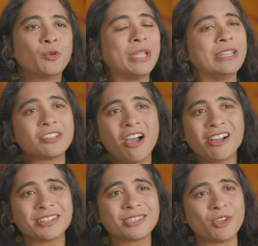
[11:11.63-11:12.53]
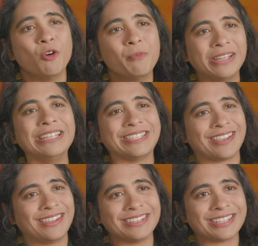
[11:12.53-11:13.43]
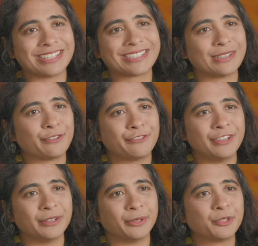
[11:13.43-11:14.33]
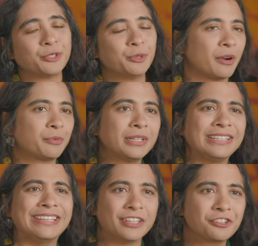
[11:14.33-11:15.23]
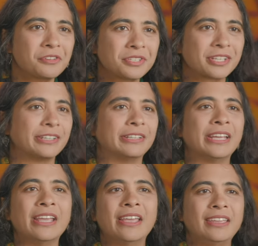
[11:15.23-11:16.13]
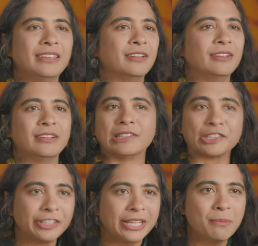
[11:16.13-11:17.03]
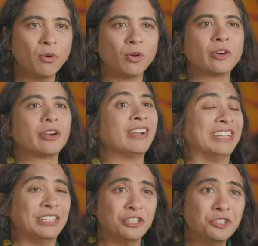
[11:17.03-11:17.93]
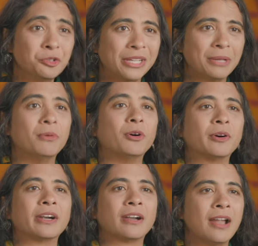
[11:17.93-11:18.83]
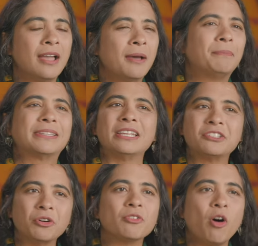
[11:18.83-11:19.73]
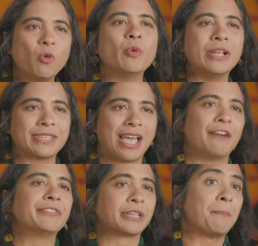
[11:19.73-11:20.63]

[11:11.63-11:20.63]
We talk to so many scientists in the field who are really interested in learning more and in doing more, but they don't always have the